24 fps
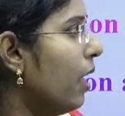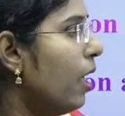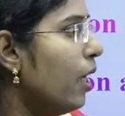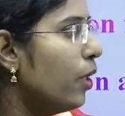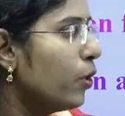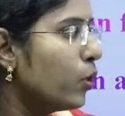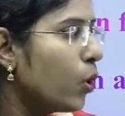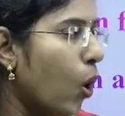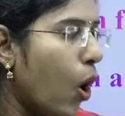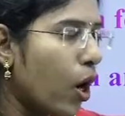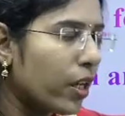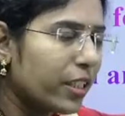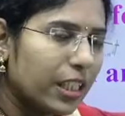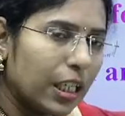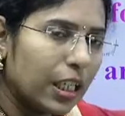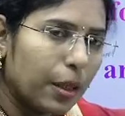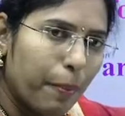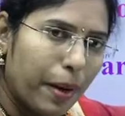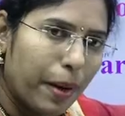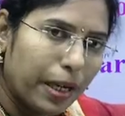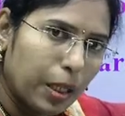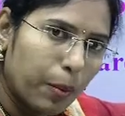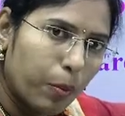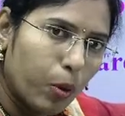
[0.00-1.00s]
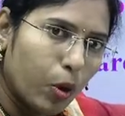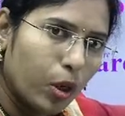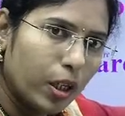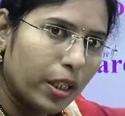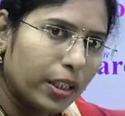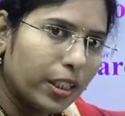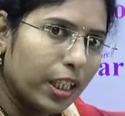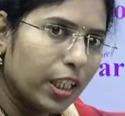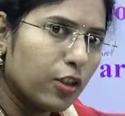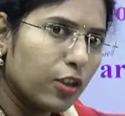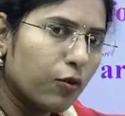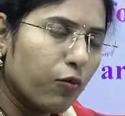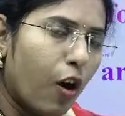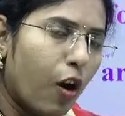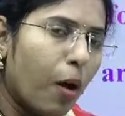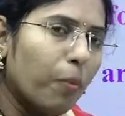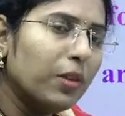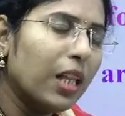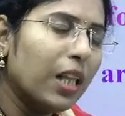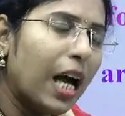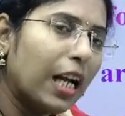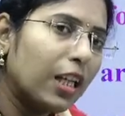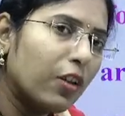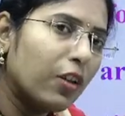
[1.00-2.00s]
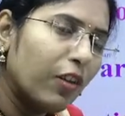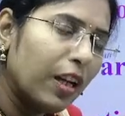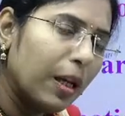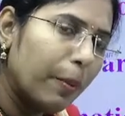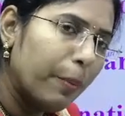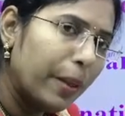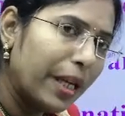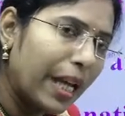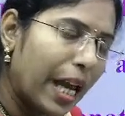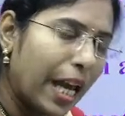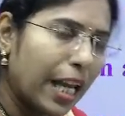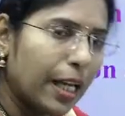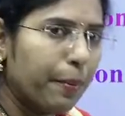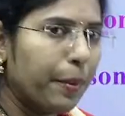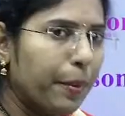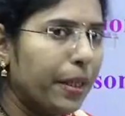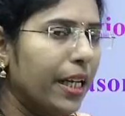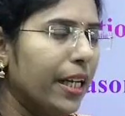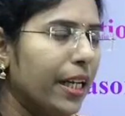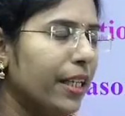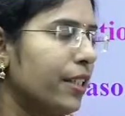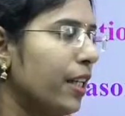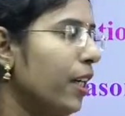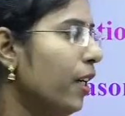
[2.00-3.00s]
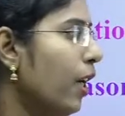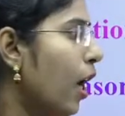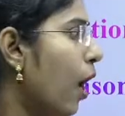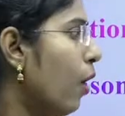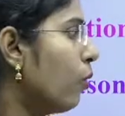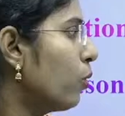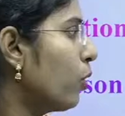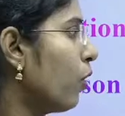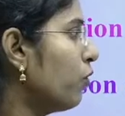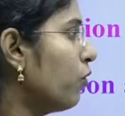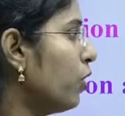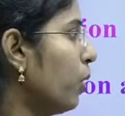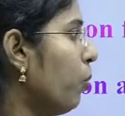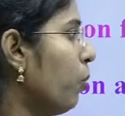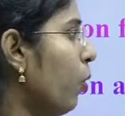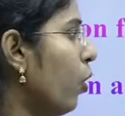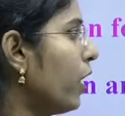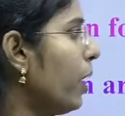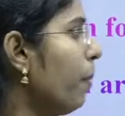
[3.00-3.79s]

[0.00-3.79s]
toxic metabolite is formed, that will be eliminated out of the body